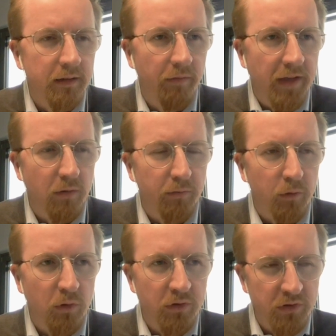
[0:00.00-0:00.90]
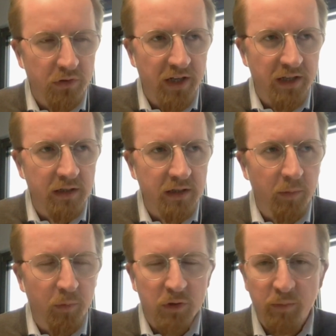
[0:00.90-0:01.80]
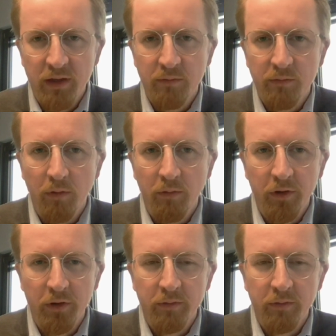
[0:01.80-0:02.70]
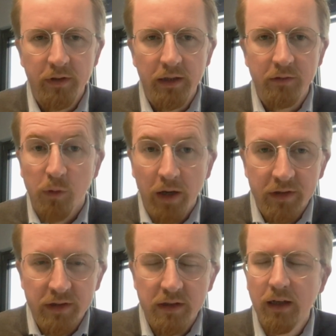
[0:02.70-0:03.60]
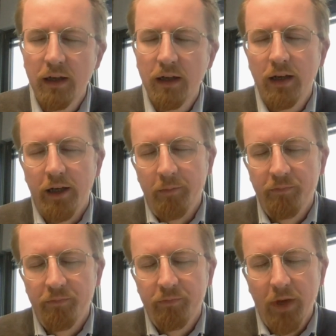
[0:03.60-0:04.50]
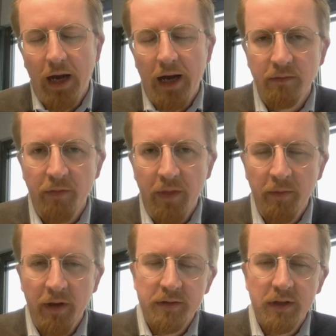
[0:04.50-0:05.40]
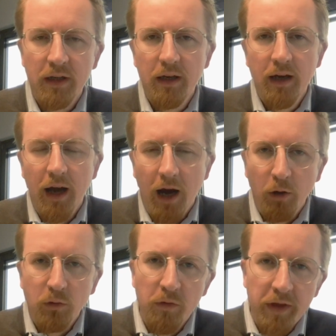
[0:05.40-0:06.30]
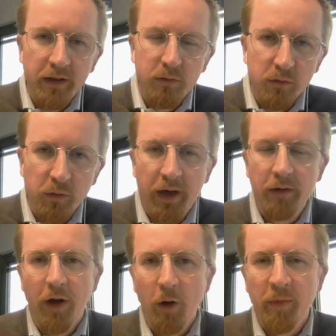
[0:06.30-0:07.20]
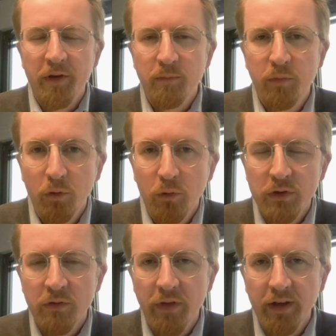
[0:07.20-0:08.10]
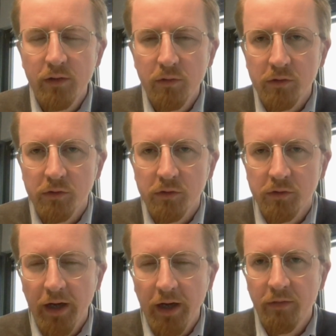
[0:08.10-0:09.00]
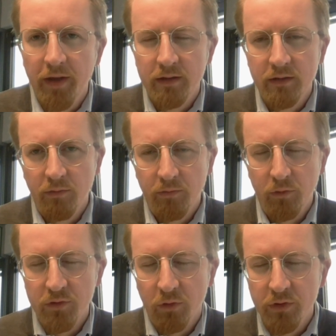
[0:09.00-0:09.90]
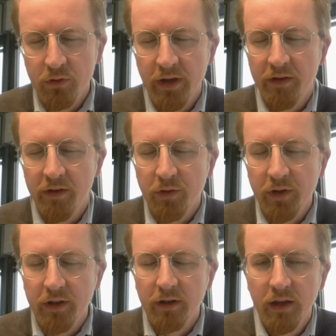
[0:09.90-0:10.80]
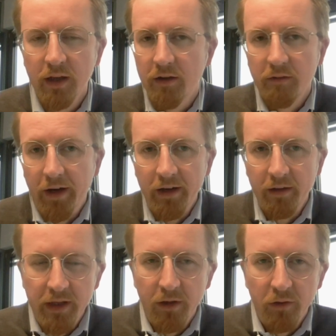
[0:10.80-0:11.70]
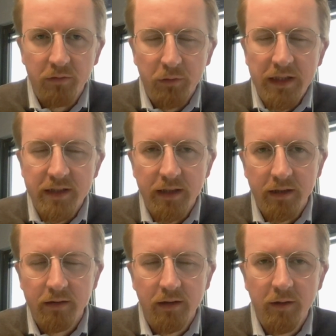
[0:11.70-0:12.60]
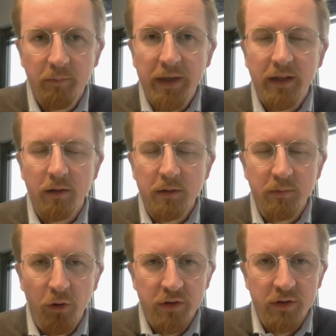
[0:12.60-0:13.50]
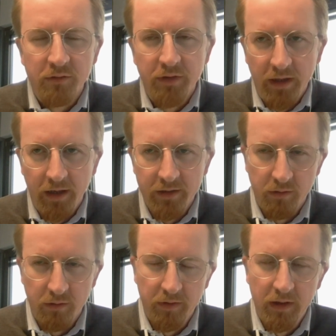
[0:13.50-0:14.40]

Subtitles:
that's, of course, also changing the perspective of a lot of drivers, asking themselves, how do they need to drive, how much pollution they need to create. And that is, of course, also another trigger why we now really see a big explosion in regards of